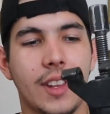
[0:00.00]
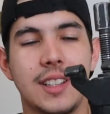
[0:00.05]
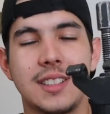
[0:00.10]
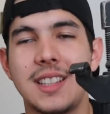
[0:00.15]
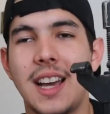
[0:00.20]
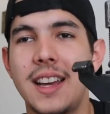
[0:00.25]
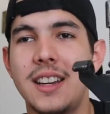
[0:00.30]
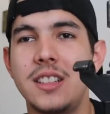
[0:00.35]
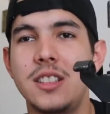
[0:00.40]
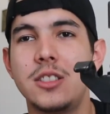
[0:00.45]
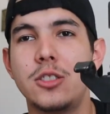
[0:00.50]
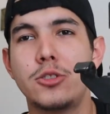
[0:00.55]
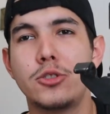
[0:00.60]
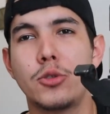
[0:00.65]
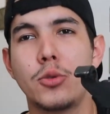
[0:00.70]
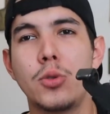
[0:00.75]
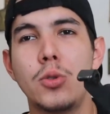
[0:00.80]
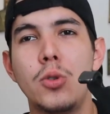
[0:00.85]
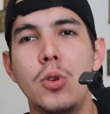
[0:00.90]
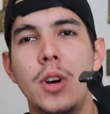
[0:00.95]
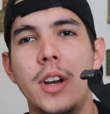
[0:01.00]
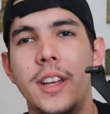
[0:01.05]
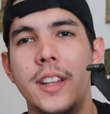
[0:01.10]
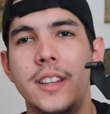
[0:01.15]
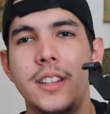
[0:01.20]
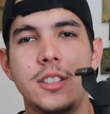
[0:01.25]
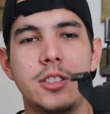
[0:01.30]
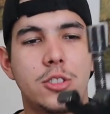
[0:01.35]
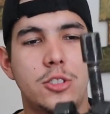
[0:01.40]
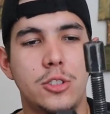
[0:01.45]
tightening the screw and
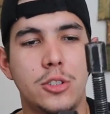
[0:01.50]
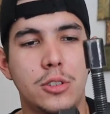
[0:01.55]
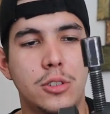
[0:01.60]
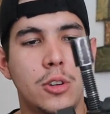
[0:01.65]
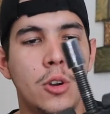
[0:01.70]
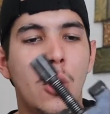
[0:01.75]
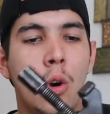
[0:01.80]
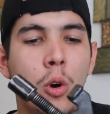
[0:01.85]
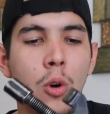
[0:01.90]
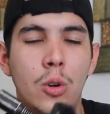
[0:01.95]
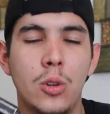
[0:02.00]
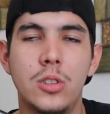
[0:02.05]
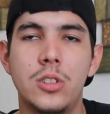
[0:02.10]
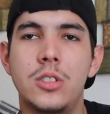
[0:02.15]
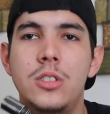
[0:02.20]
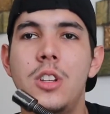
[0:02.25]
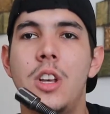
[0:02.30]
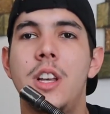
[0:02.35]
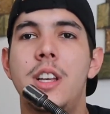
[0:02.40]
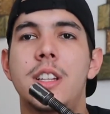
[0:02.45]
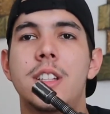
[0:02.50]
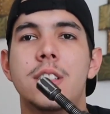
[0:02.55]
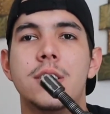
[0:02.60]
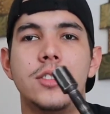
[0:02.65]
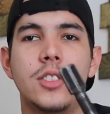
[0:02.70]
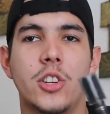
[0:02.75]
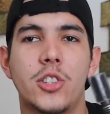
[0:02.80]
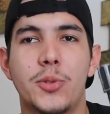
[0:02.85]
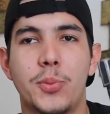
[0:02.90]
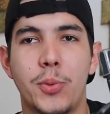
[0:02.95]
it should hold
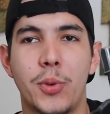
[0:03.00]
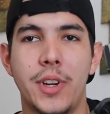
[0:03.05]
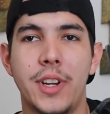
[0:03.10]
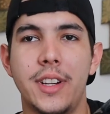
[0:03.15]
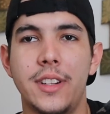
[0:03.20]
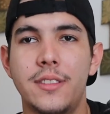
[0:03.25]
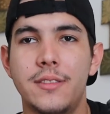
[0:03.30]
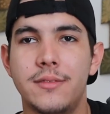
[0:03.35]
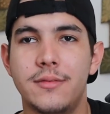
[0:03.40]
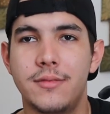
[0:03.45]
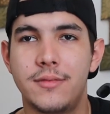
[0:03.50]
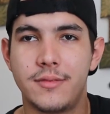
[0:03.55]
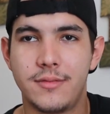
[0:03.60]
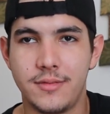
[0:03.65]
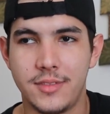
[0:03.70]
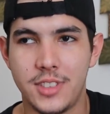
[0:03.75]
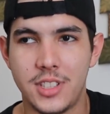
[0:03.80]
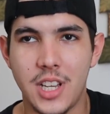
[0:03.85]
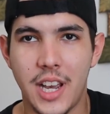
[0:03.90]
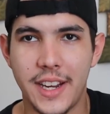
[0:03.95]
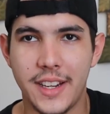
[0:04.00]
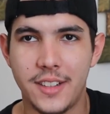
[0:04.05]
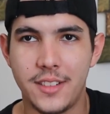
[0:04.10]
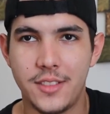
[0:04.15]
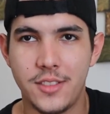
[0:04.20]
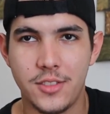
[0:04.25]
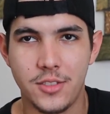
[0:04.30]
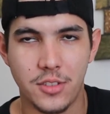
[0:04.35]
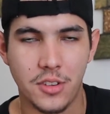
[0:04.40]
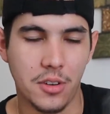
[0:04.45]
the spring
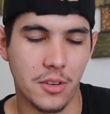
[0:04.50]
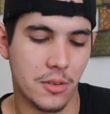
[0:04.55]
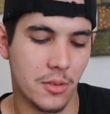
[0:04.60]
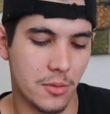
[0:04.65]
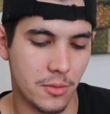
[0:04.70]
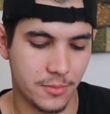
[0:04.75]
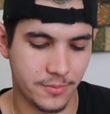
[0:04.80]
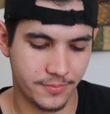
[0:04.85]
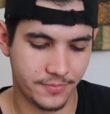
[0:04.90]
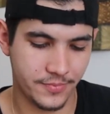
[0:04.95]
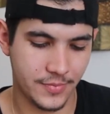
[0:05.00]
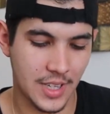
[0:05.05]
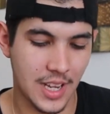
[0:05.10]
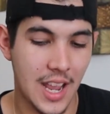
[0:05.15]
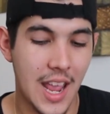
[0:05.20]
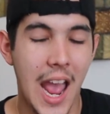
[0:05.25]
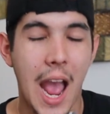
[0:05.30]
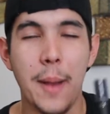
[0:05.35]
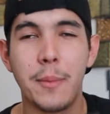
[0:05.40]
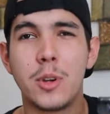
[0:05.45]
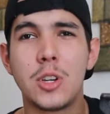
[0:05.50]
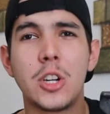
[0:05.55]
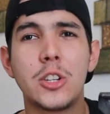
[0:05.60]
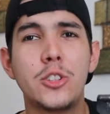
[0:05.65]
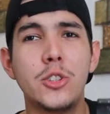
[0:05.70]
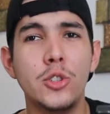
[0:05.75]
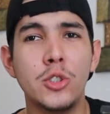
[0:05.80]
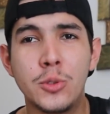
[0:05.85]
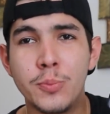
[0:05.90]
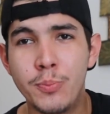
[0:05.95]
tight. So I'm gonna
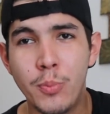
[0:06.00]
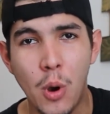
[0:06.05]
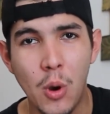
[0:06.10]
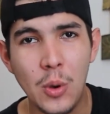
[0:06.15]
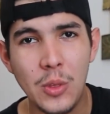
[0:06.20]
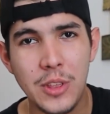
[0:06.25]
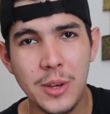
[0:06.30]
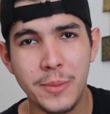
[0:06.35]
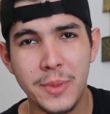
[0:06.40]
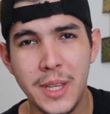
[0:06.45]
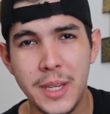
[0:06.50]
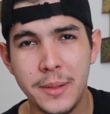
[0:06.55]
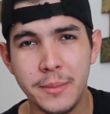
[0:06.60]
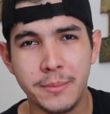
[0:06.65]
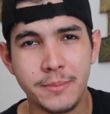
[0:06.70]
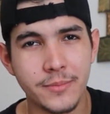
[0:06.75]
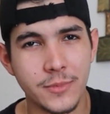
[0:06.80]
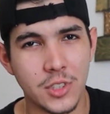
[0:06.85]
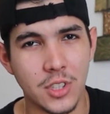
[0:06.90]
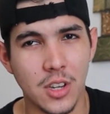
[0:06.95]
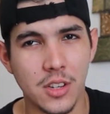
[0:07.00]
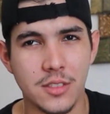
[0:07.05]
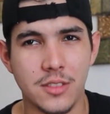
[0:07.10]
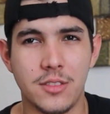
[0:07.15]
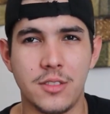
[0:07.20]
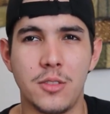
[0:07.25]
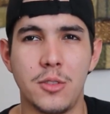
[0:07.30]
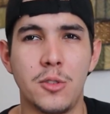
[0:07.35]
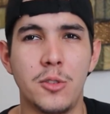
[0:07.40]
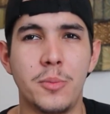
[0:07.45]
use both of them
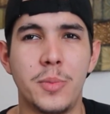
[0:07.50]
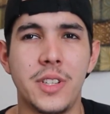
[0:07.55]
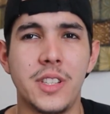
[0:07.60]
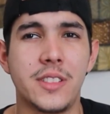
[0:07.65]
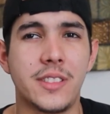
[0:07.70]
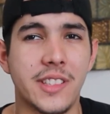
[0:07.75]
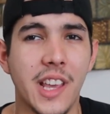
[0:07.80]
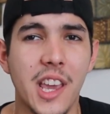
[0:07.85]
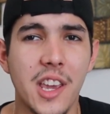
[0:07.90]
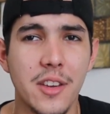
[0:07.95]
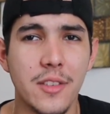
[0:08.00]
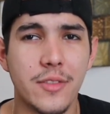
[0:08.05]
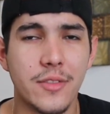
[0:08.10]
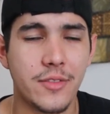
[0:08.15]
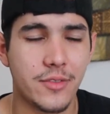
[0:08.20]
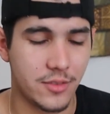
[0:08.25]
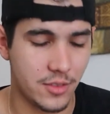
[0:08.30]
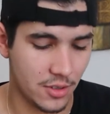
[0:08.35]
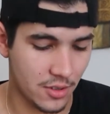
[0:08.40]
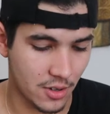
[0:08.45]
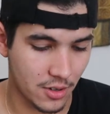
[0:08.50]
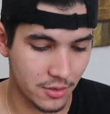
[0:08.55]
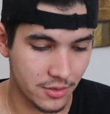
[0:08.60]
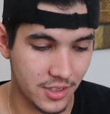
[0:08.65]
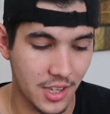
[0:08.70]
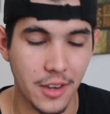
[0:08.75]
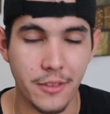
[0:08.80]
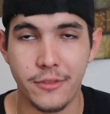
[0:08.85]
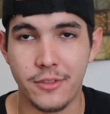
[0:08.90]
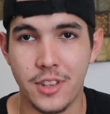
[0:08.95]
just to be safe, you know,
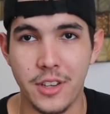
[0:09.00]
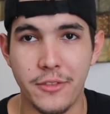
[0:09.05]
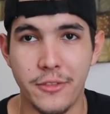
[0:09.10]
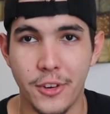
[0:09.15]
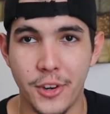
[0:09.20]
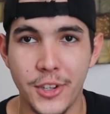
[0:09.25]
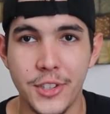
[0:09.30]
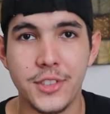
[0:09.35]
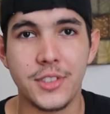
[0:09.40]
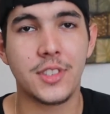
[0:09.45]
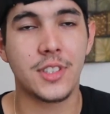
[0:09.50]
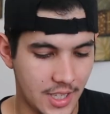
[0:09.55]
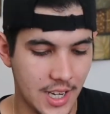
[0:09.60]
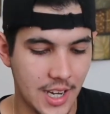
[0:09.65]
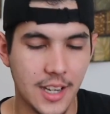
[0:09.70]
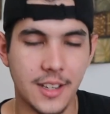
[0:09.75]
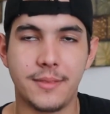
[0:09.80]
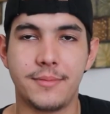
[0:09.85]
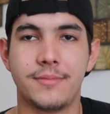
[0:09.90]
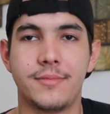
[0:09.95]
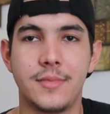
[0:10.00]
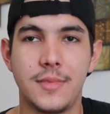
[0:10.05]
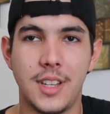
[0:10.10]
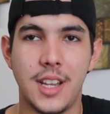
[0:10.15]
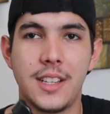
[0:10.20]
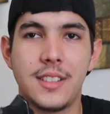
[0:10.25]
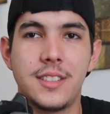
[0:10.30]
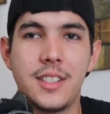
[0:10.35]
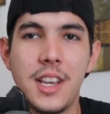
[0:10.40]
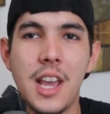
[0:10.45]
safety first. Yeah,
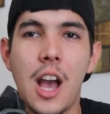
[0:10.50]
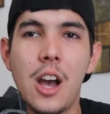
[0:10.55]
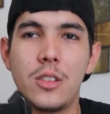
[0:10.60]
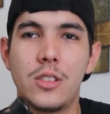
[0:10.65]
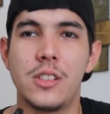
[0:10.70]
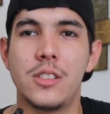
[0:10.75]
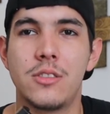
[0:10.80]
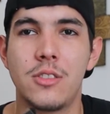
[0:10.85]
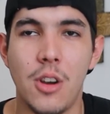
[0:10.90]
let's see how this